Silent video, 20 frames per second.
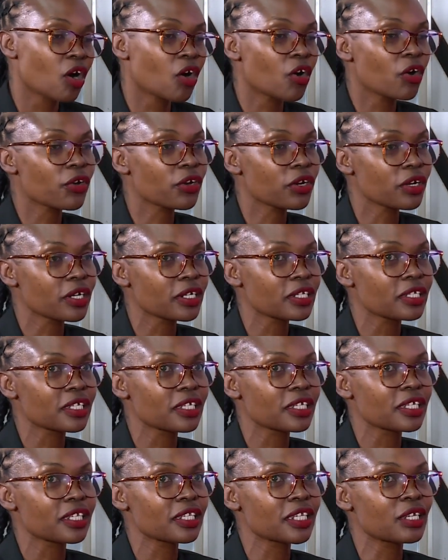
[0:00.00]
Or
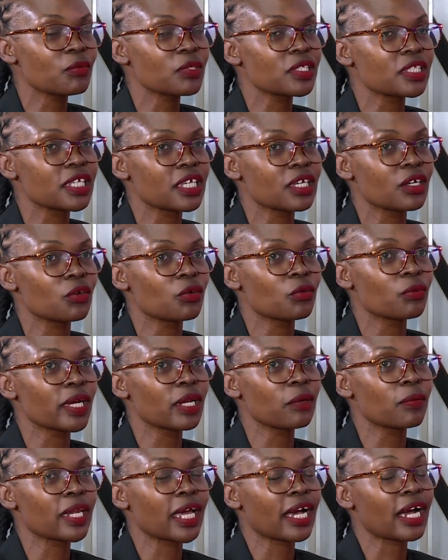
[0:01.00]
then we say,
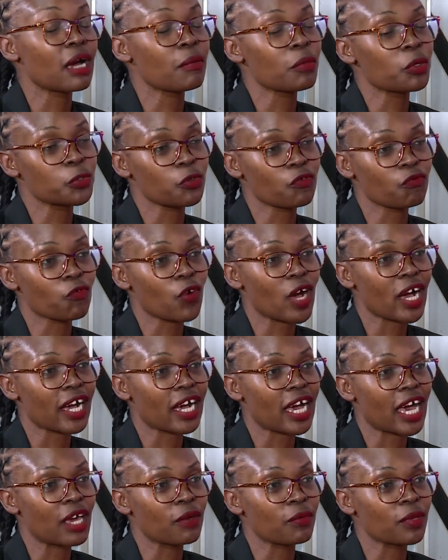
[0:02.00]
well, when I come out of
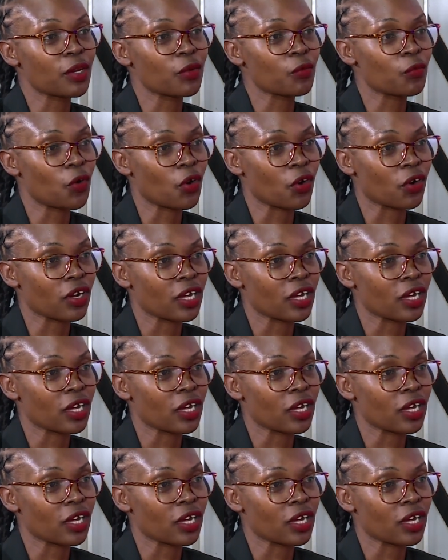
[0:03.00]
work, I will walk.